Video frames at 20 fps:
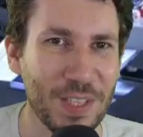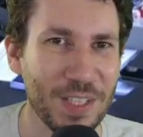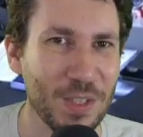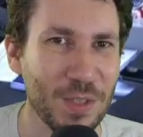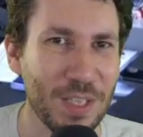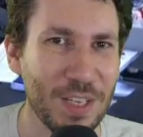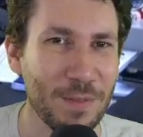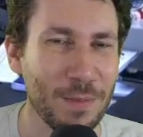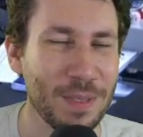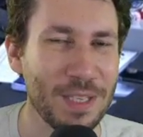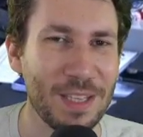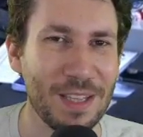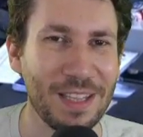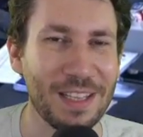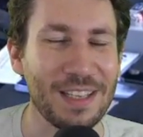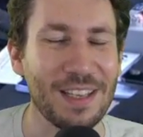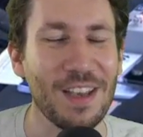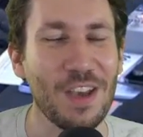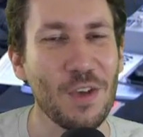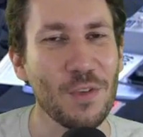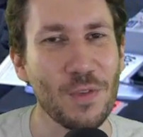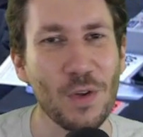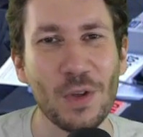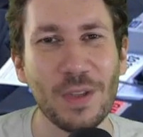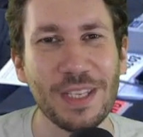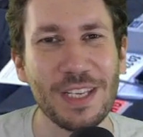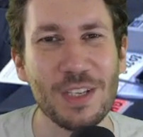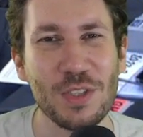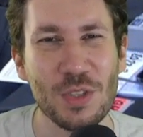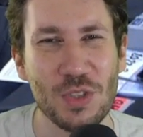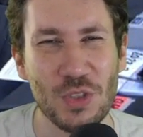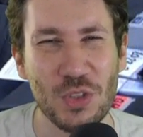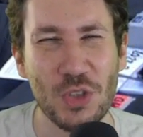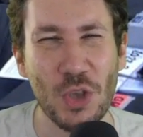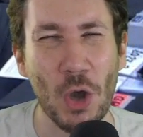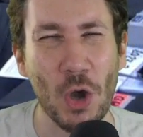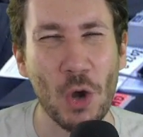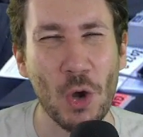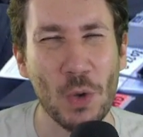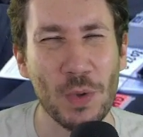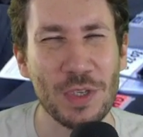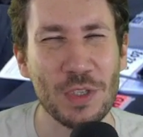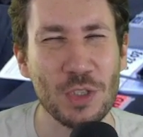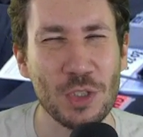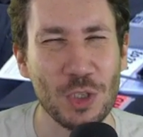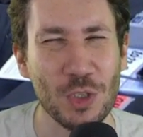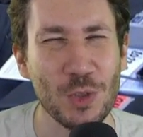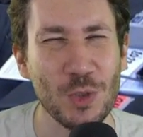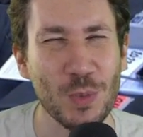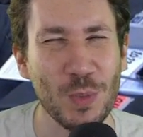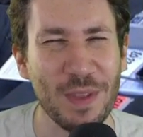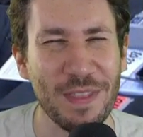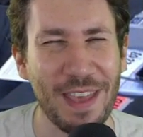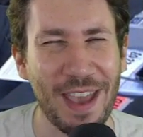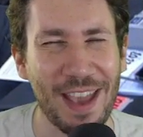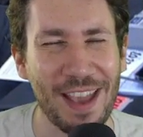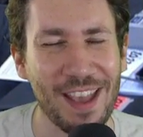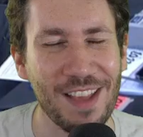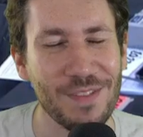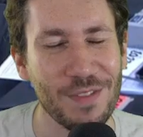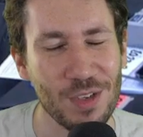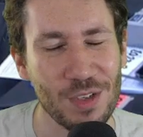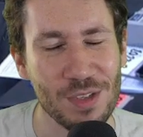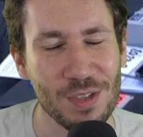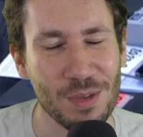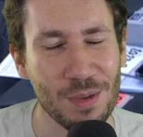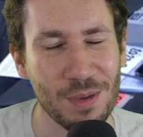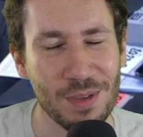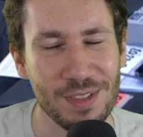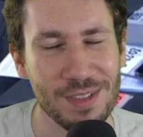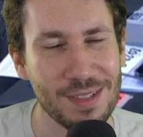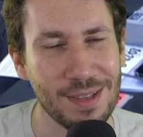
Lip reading: like you give him, like, Verling is so in tune with that, and if you just throw a good